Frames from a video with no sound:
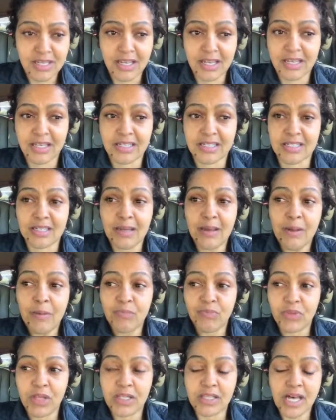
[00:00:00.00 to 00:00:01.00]
And
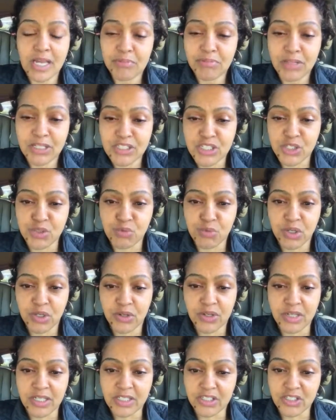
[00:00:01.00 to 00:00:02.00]
a lot of places
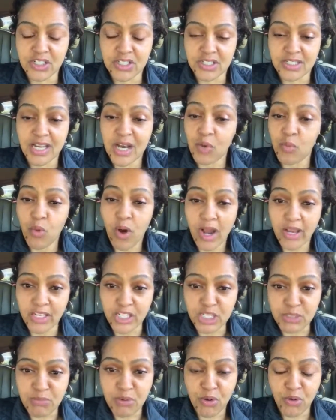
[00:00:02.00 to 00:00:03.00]
where English is not
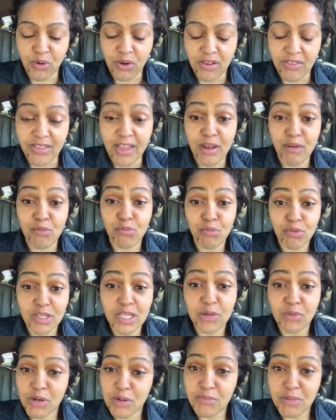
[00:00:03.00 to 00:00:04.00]
widely spoken, they
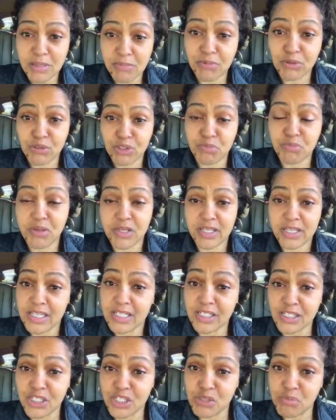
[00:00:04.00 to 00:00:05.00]
really want people who speak
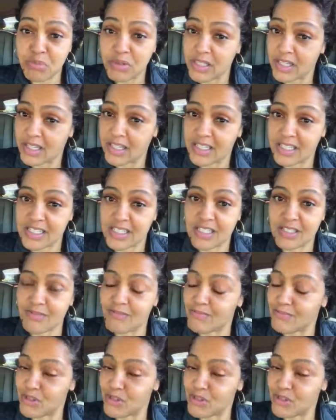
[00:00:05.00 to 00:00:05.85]
English, because